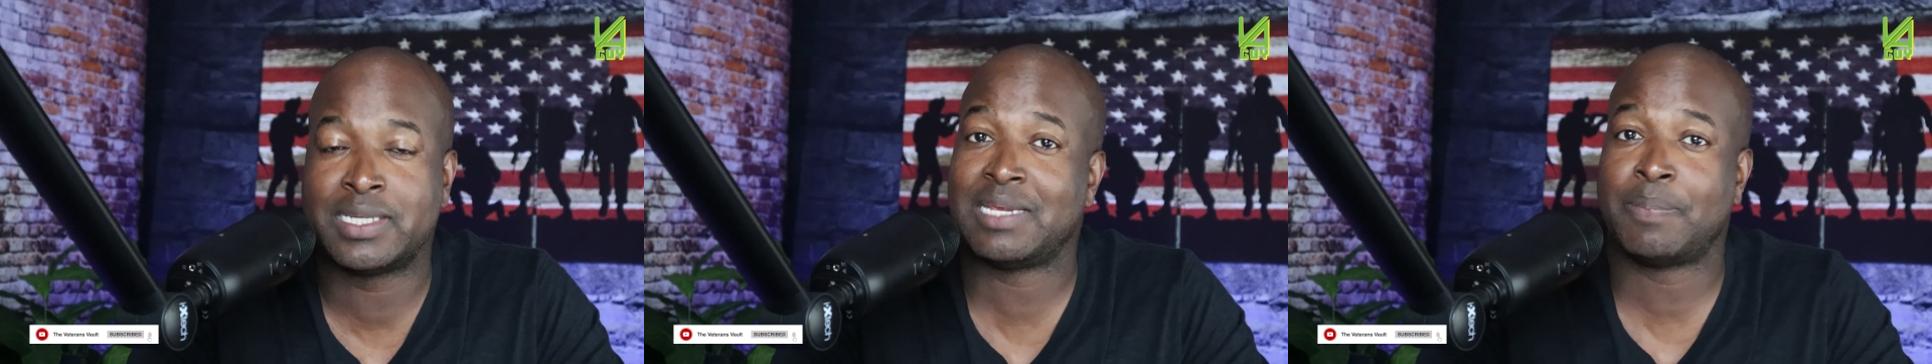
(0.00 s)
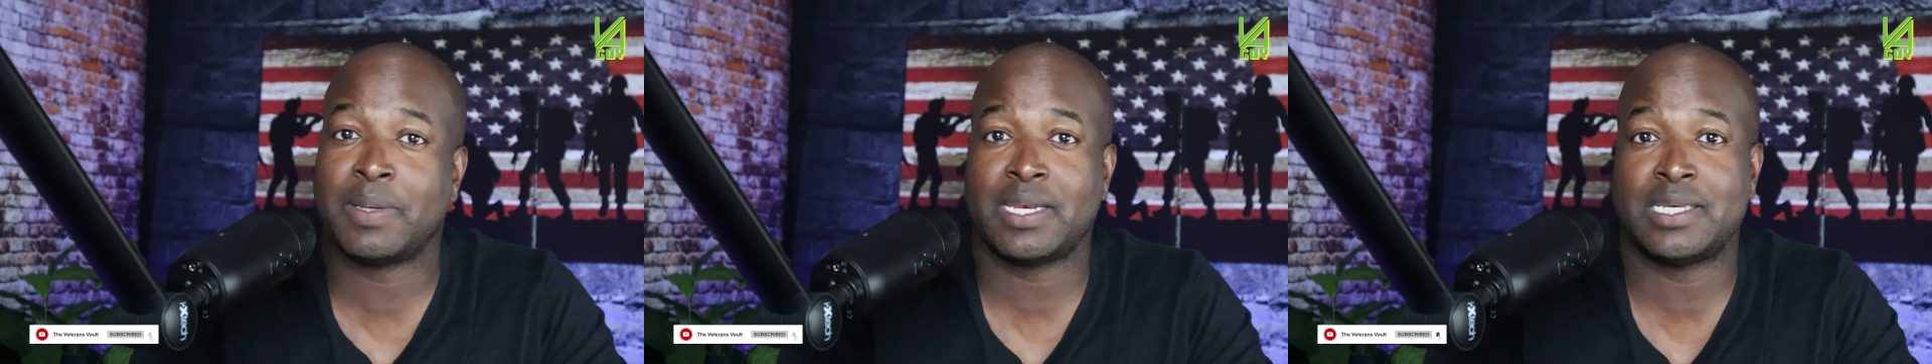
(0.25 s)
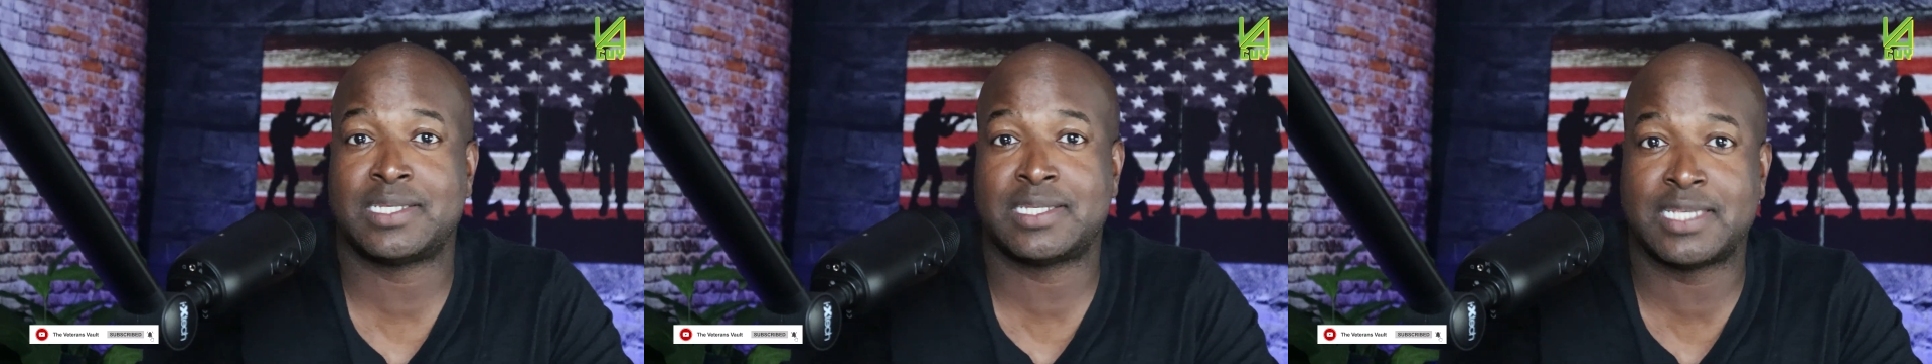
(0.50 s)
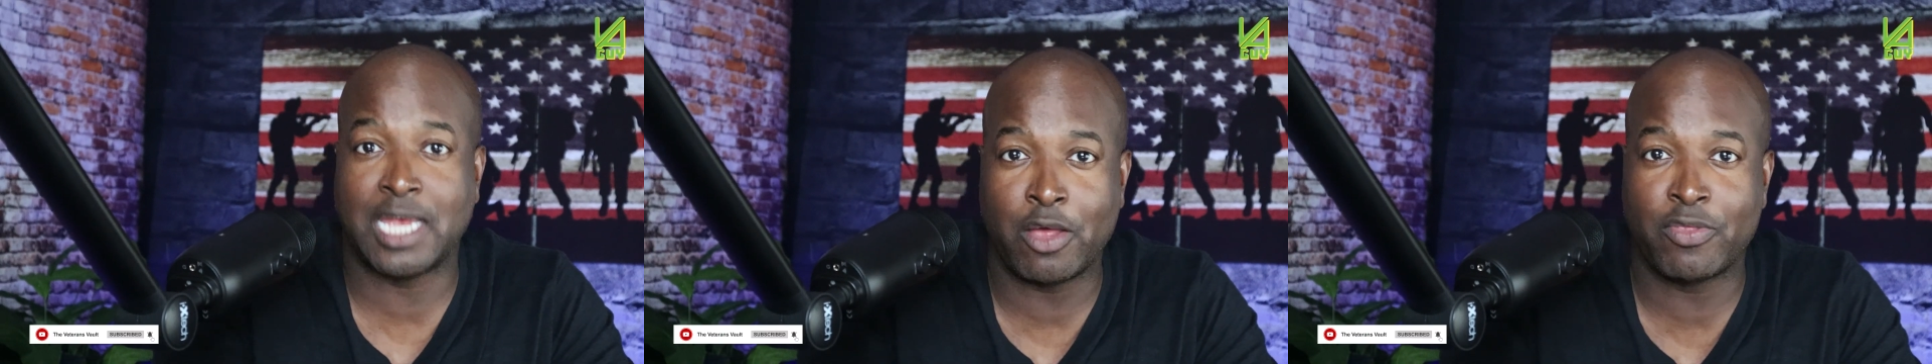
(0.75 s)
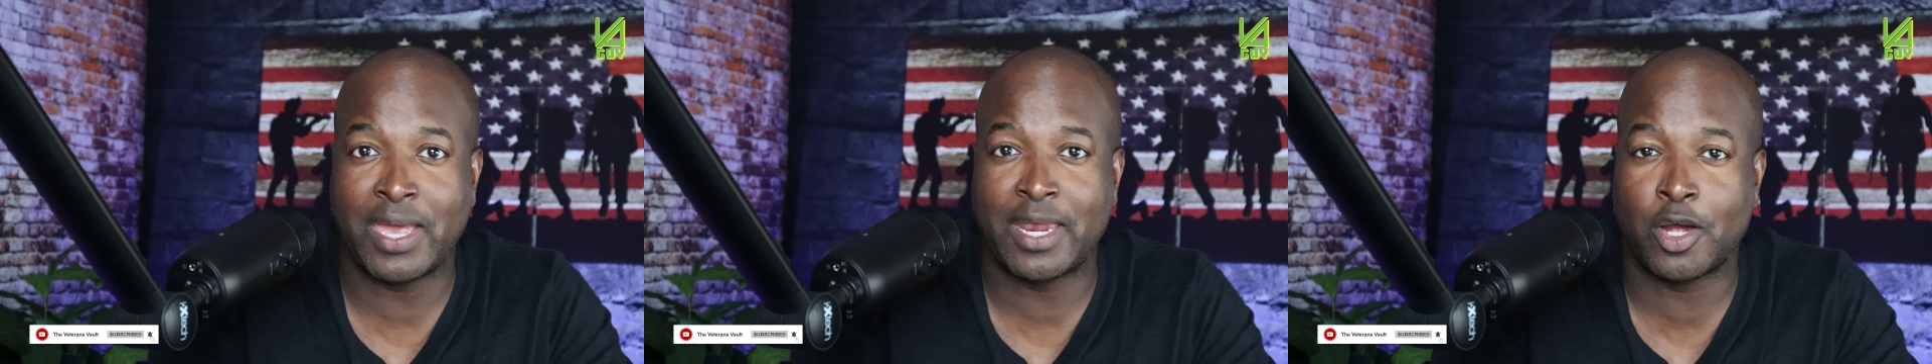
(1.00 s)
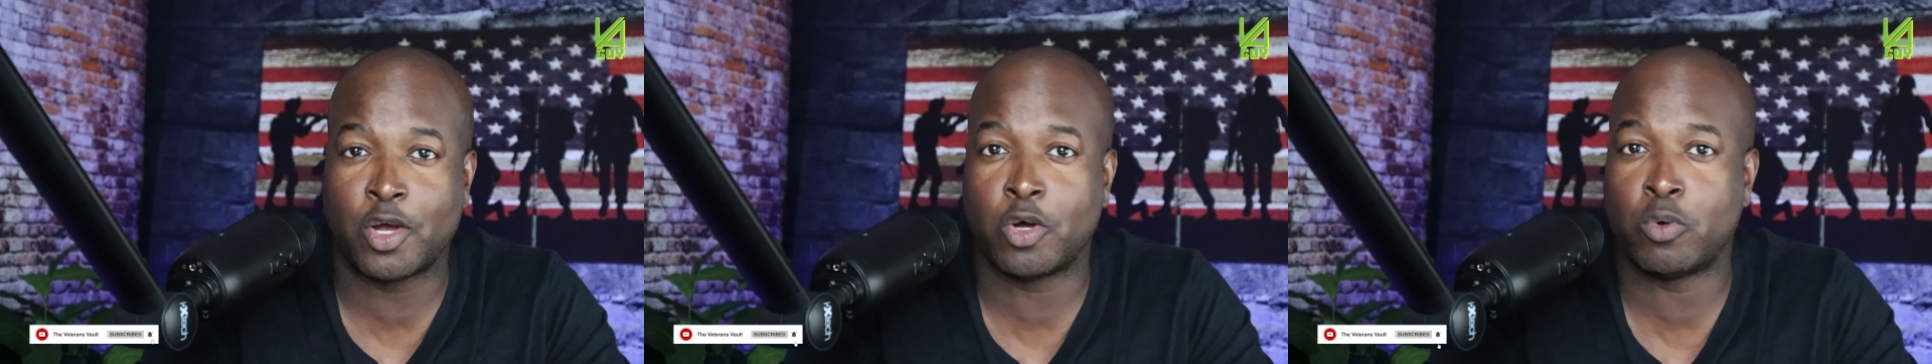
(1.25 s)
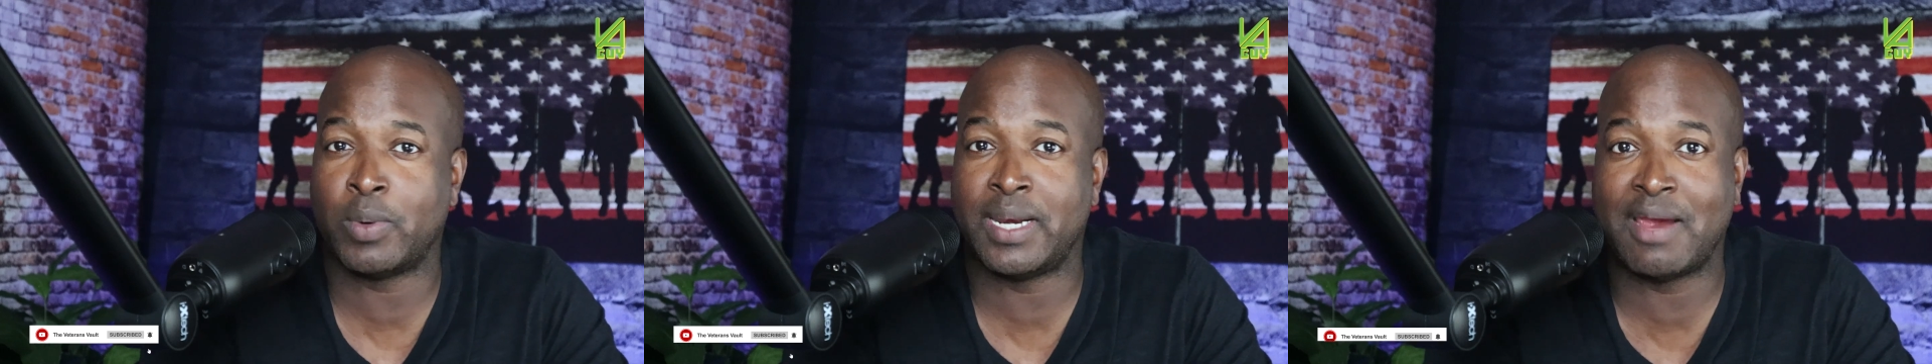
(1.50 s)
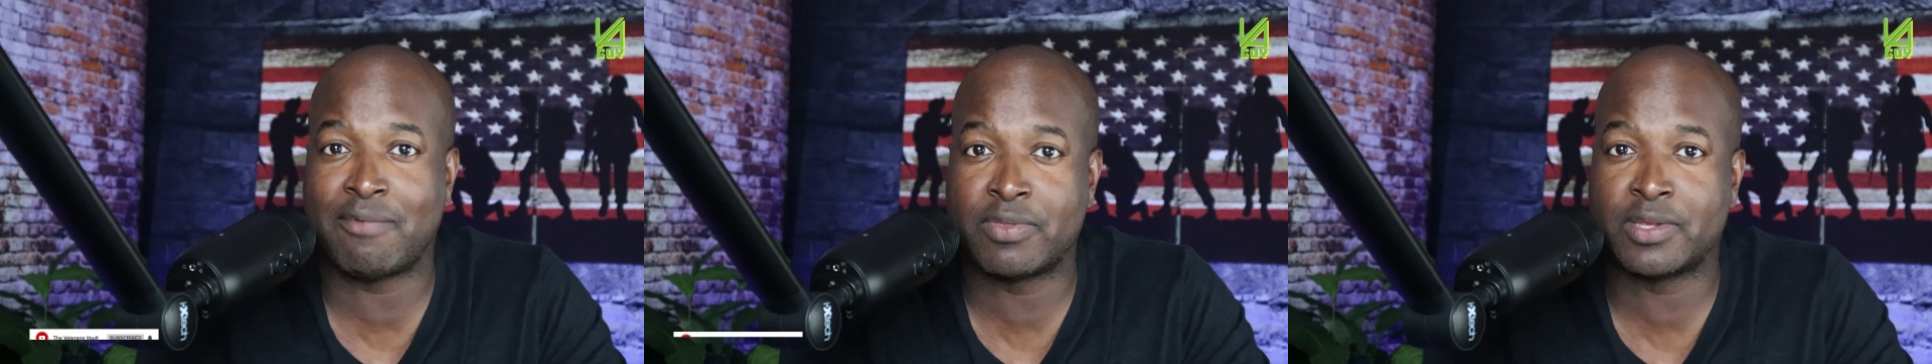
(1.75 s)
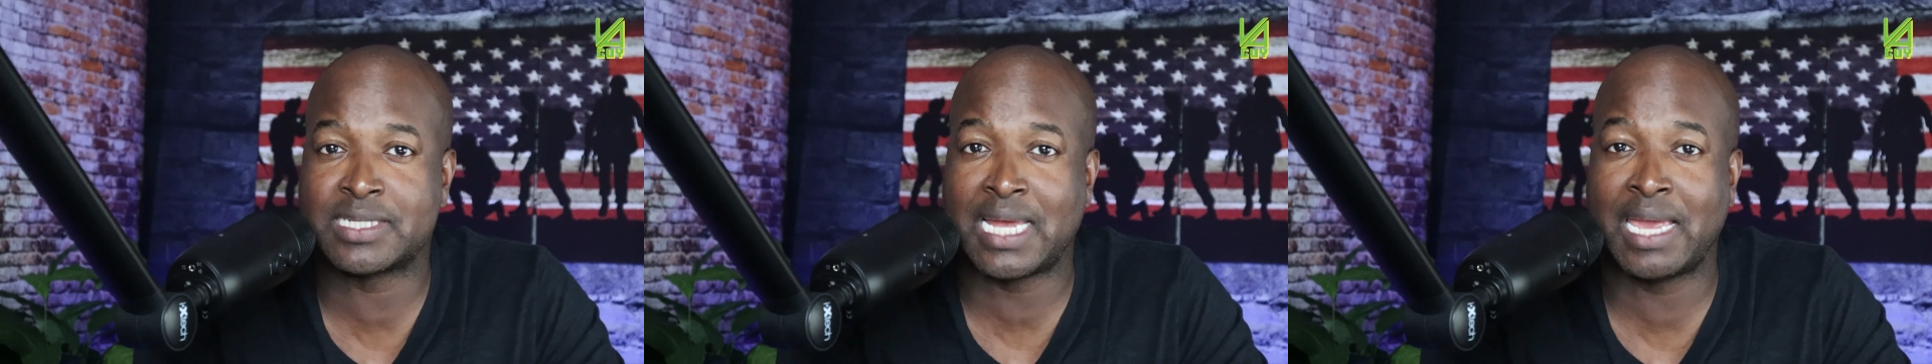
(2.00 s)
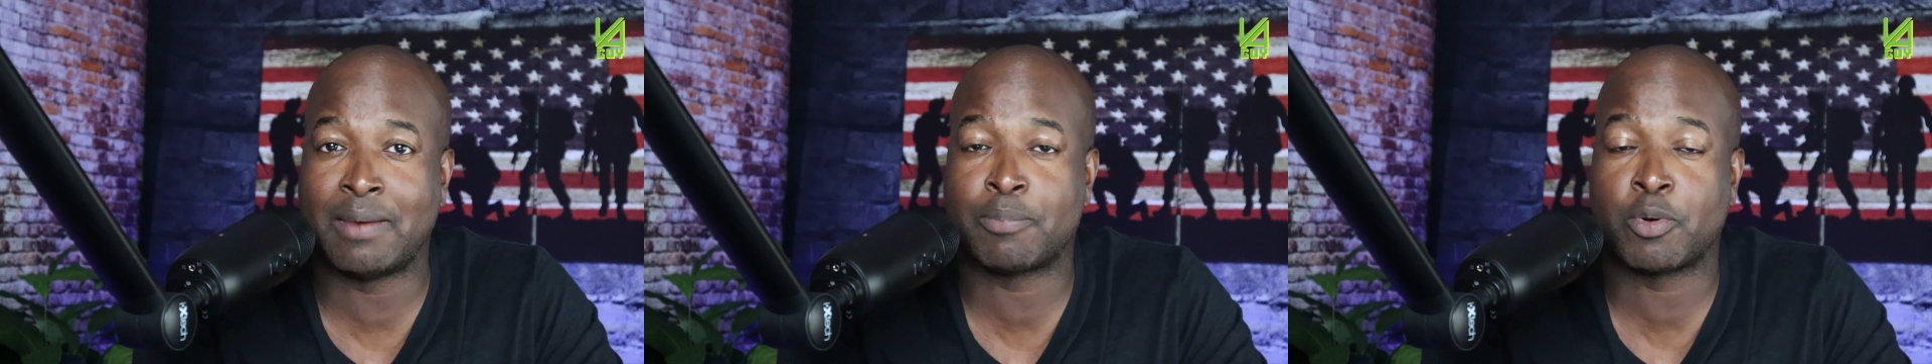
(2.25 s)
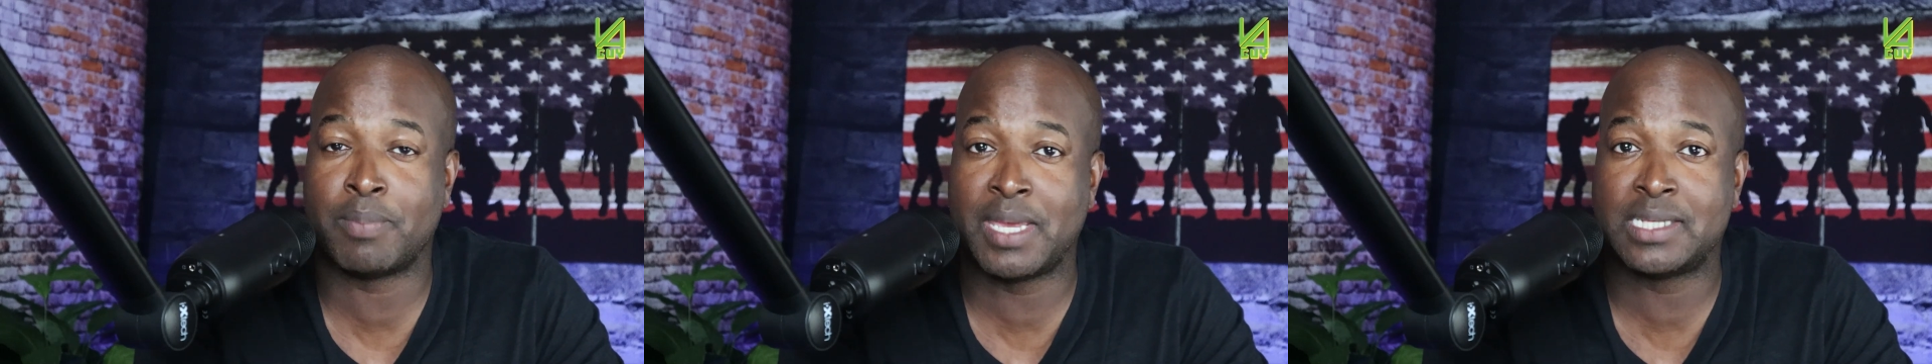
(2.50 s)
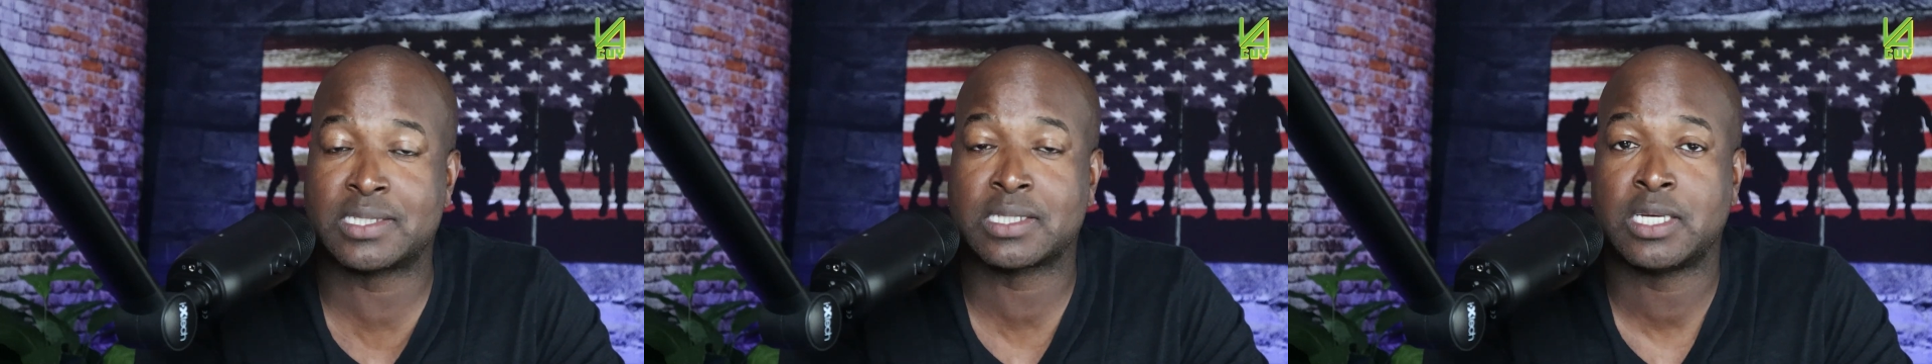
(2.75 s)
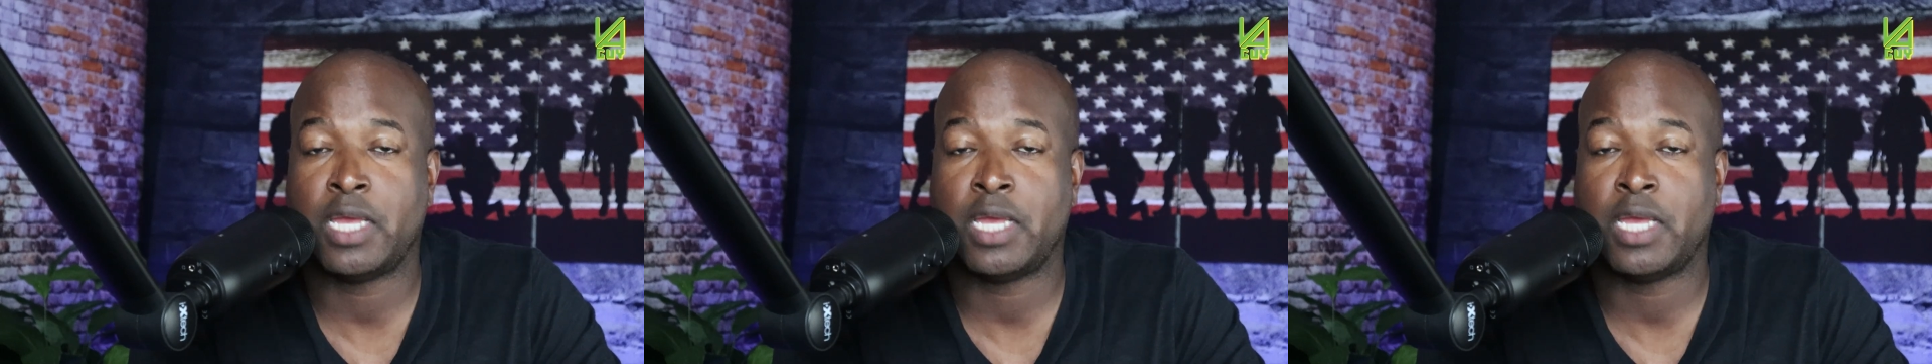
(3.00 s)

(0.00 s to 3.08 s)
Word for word: typically sell that home whenever the time permits,